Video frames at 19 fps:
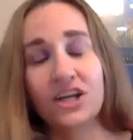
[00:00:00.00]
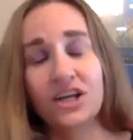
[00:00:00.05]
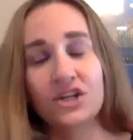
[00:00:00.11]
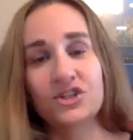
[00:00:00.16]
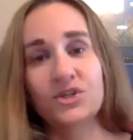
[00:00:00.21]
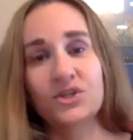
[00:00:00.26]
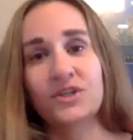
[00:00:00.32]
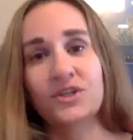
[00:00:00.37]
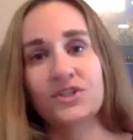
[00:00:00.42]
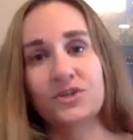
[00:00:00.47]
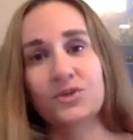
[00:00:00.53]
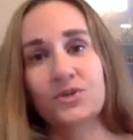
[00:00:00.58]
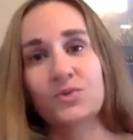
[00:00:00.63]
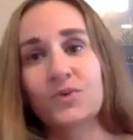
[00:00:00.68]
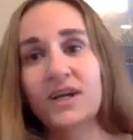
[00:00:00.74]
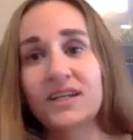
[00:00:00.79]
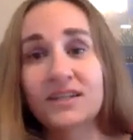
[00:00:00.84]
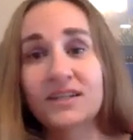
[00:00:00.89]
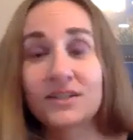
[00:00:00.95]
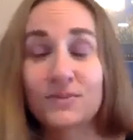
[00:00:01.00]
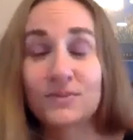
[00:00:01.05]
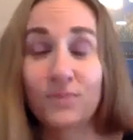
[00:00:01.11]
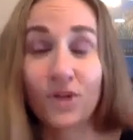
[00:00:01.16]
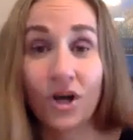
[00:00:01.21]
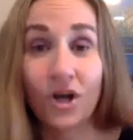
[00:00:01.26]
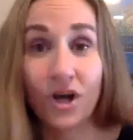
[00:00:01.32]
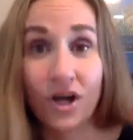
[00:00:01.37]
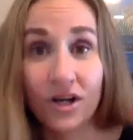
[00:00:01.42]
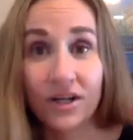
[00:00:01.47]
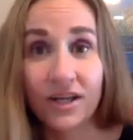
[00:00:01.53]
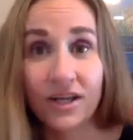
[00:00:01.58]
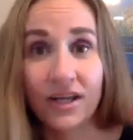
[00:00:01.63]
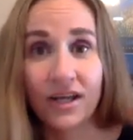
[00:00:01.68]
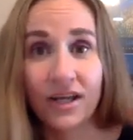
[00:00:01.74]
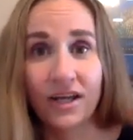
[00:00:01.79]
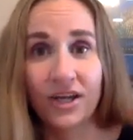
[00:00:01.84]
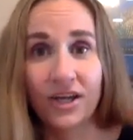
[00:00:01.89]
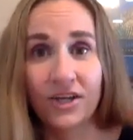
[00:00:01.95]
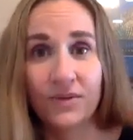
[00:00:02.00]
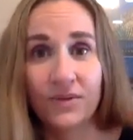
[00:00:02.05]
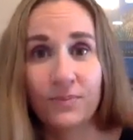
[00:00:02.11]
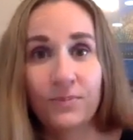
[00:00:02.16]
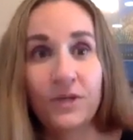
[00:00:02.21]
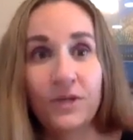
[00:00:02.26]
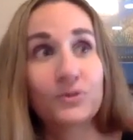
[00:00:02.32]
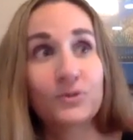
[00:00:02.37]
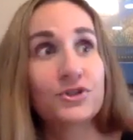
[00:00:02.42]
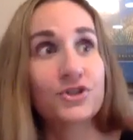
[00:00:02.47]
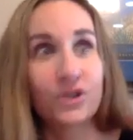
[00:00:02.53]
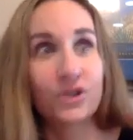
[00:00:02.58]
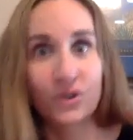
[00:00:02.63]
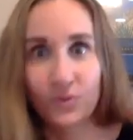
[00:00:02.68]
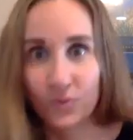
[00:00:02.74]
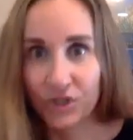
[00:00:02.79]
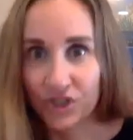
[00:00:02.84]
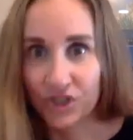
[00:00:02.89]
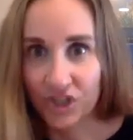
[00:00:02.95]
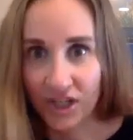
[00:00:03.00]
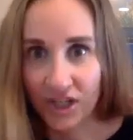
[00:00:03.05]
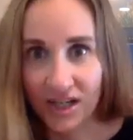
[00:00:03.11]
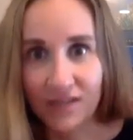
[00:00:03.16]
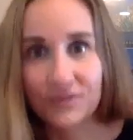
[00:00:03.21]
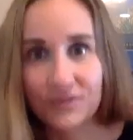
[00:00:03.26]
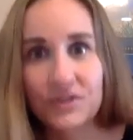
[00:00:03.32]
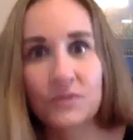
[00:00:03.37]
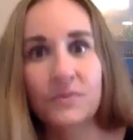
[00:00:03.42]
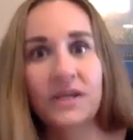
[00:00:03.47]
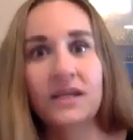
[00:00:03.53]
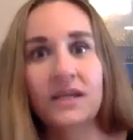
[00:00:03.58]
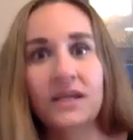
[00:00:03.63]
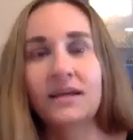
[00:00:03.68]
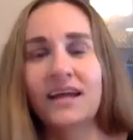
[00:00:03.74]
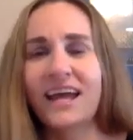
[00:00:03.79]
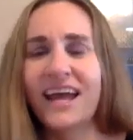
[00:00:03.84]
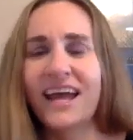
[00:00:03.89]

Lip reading: And so I started writing this blog, and people started reaching out to me.